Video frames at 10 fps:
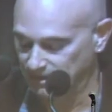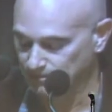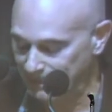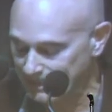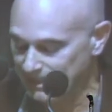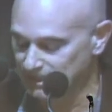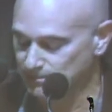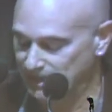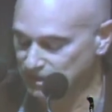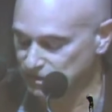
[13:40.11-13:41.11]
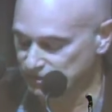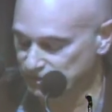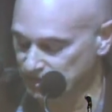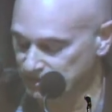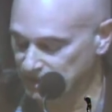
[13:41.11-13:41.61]
Balang imagines
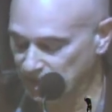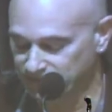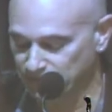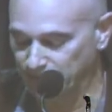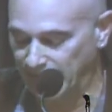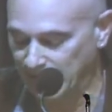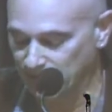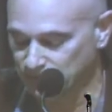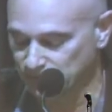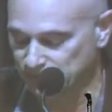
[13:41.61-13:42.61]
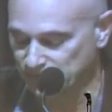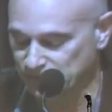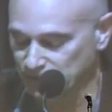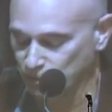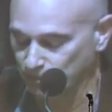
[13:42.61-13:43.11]
that I have the power to assist
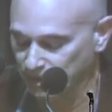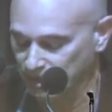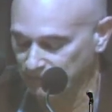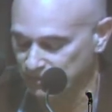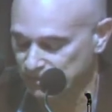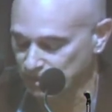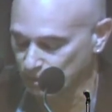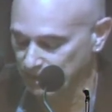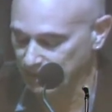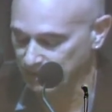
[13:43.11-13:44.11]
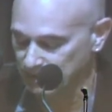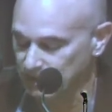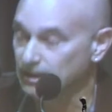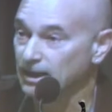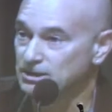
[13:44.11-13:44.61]
in the repair of his career
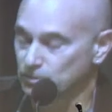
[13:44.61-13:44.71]
and to